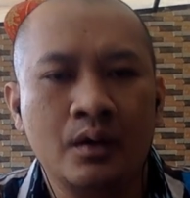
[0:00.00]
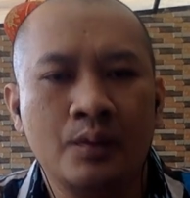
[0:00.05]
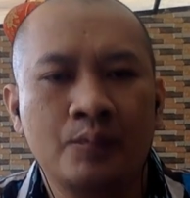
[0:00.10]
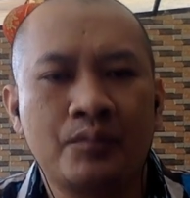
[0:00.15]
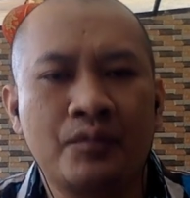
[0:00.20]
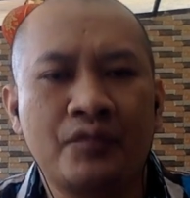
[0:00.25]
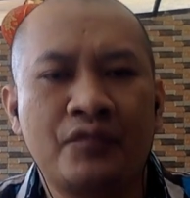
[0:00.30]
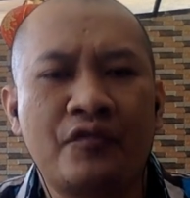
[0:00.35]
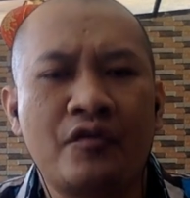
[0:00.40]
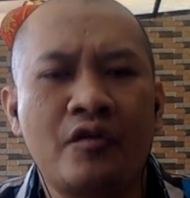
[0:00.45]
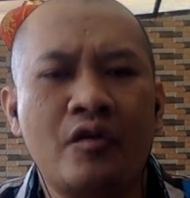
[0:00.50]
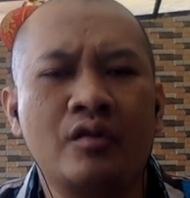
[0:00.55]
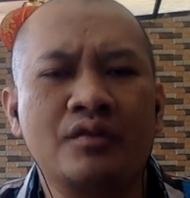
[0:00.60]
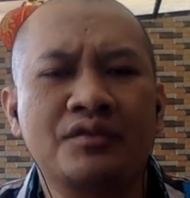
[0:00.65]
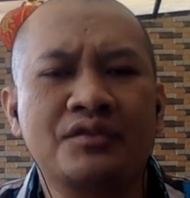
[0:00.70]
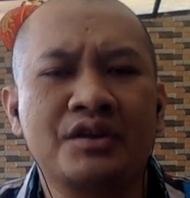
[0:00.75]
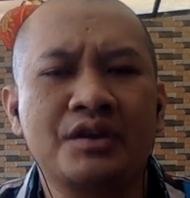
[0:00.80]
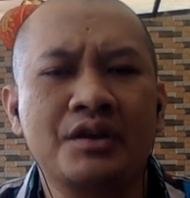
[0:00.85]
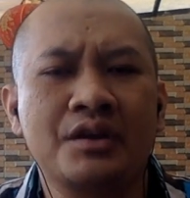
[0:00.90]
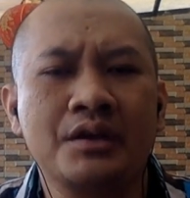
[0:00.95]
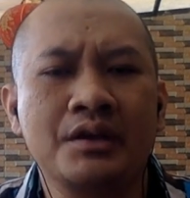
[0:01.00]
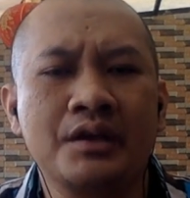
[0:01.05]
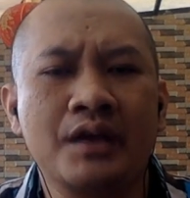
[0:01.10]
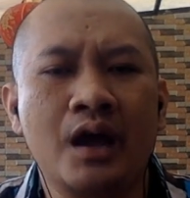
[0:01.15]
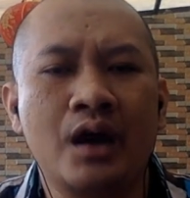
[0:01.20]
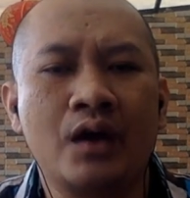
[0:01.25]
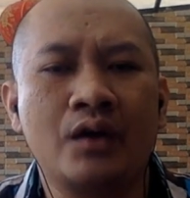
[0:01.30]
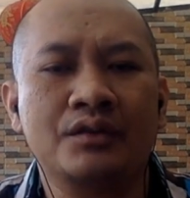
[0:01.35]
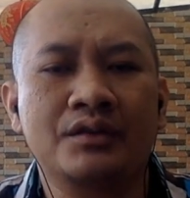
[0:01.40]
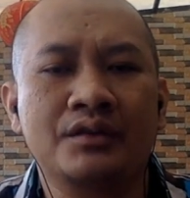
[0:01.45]
Before turning
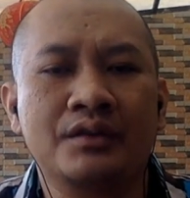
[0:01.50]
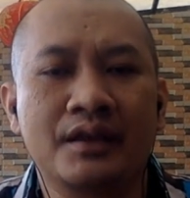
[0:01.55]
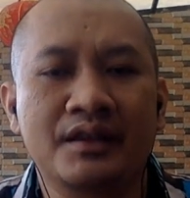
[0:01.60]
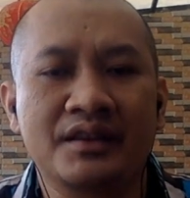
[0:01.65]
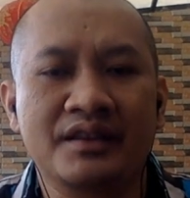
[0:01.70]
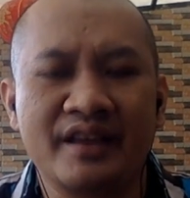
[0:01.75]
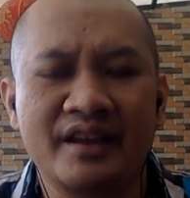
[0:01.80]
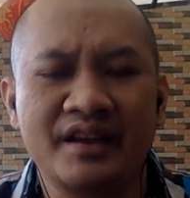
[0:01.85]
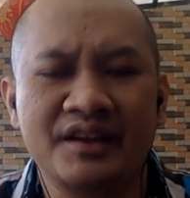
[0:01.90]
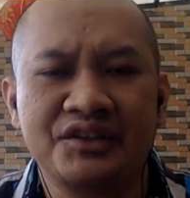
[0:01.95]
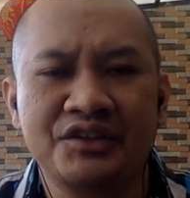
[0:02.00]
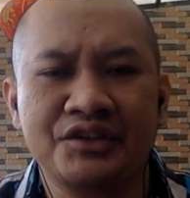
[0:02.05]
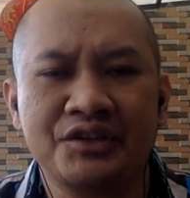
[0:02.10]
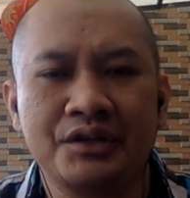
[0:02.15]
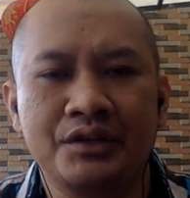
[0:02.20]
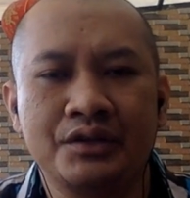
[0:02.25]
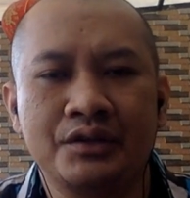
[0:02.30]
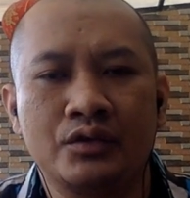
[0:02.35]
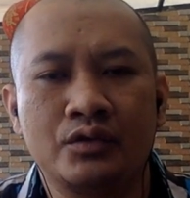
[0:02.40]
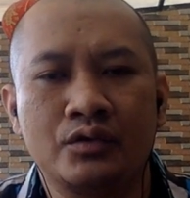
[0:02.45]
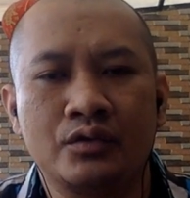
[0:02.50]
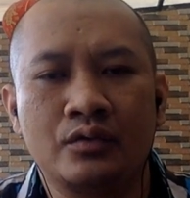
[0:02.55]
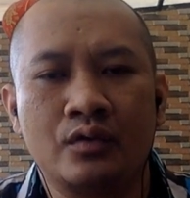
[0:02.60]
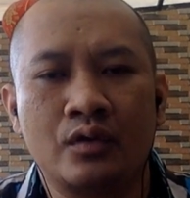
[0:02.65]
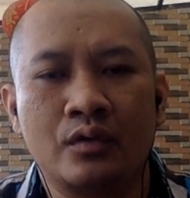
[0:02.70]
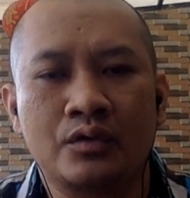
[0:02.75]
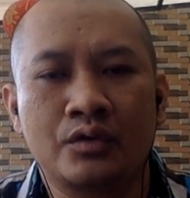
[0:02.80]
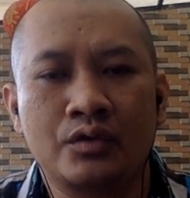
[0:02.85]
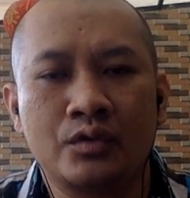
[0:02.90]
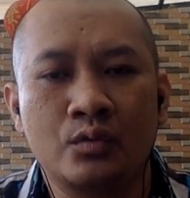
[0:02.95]
our attention
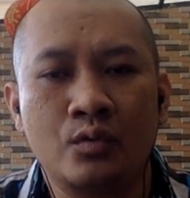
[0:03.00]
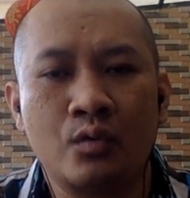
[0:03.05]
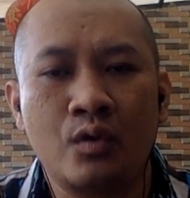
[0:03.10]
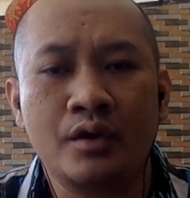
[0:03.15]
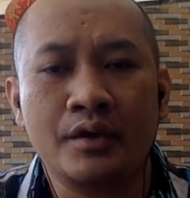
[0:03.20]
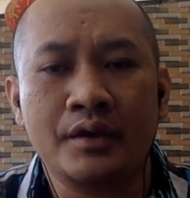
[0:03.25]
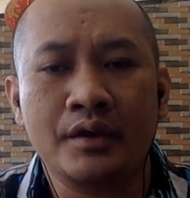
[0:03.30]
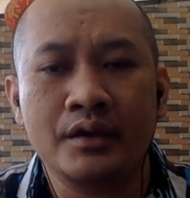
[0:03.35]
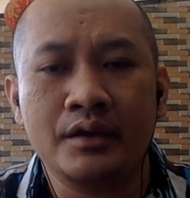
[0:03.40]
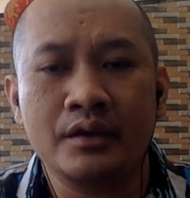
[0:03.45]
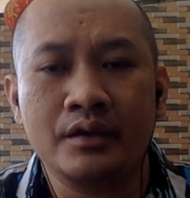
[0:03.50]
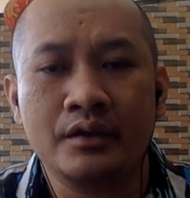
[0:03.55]
to working